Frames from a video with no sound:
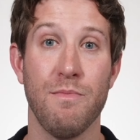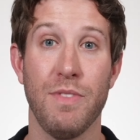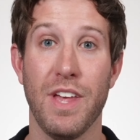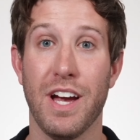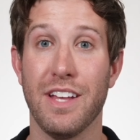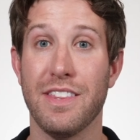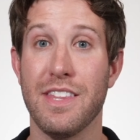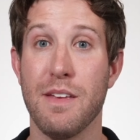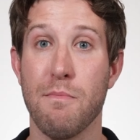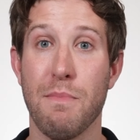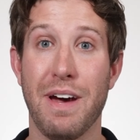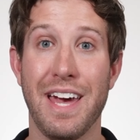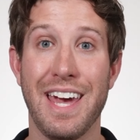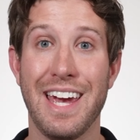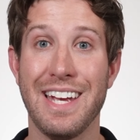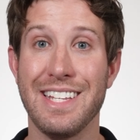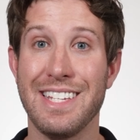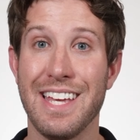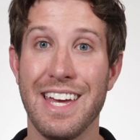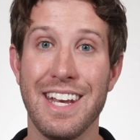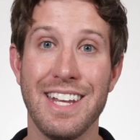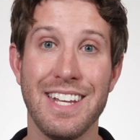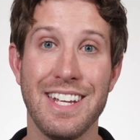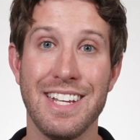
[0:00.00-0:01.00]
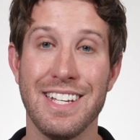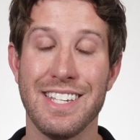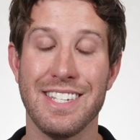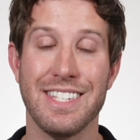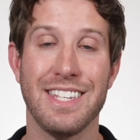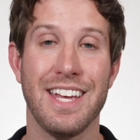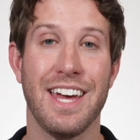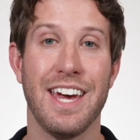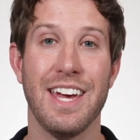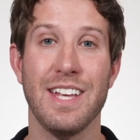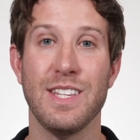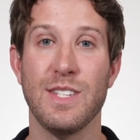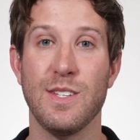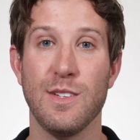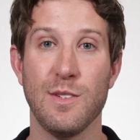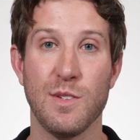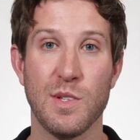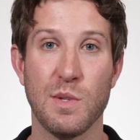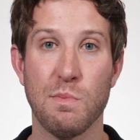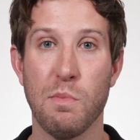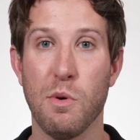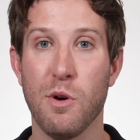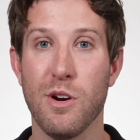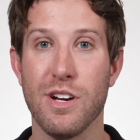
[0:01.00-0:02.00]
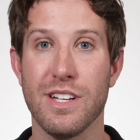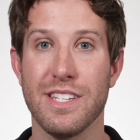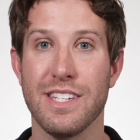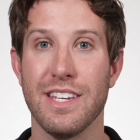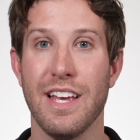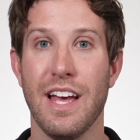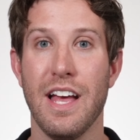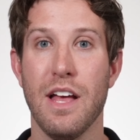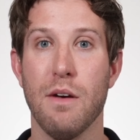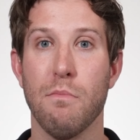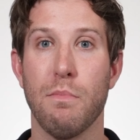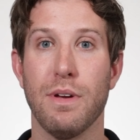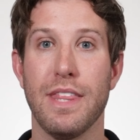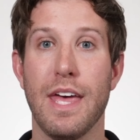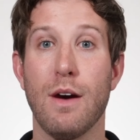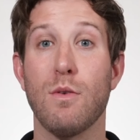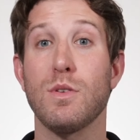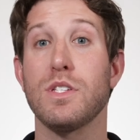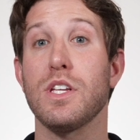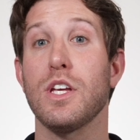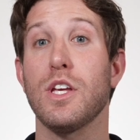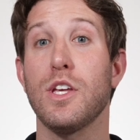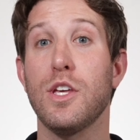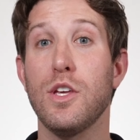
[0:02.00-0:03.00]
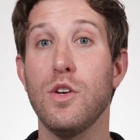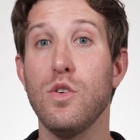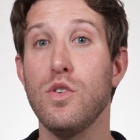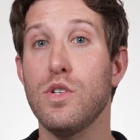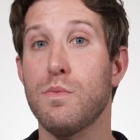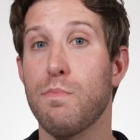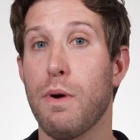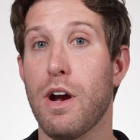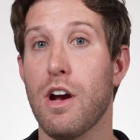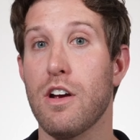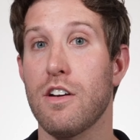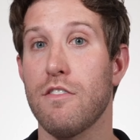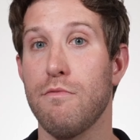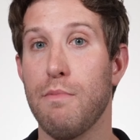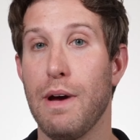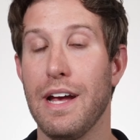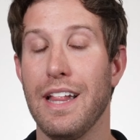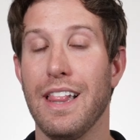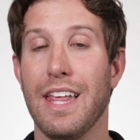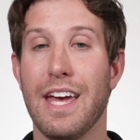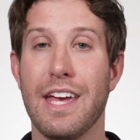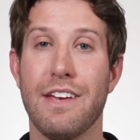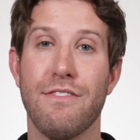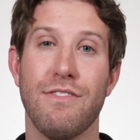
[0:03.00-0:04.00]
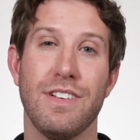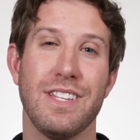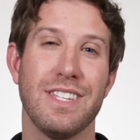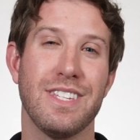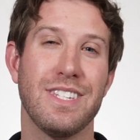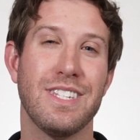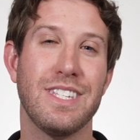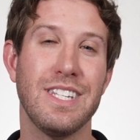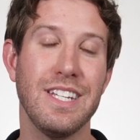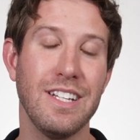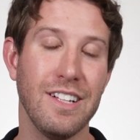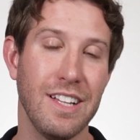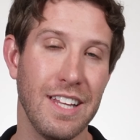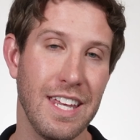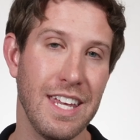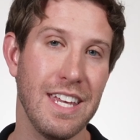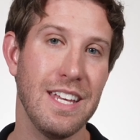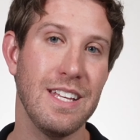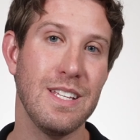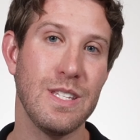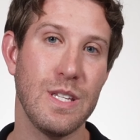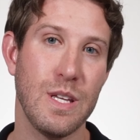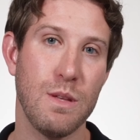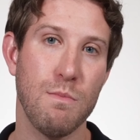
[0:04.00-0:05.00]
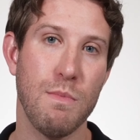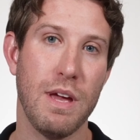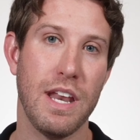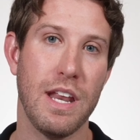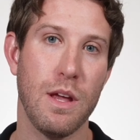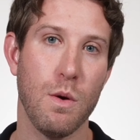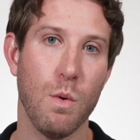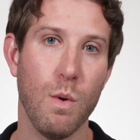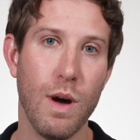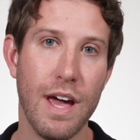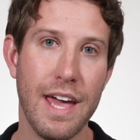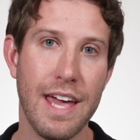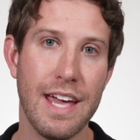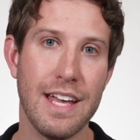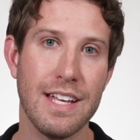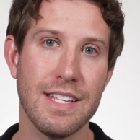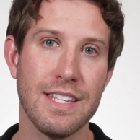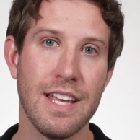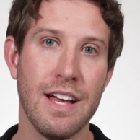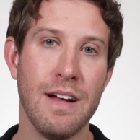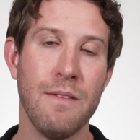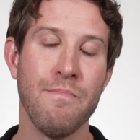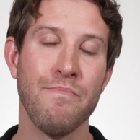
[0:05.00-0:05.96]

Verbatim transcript: Not that my identity is tied to sports, but that was a huge part of my life and still is in many ways.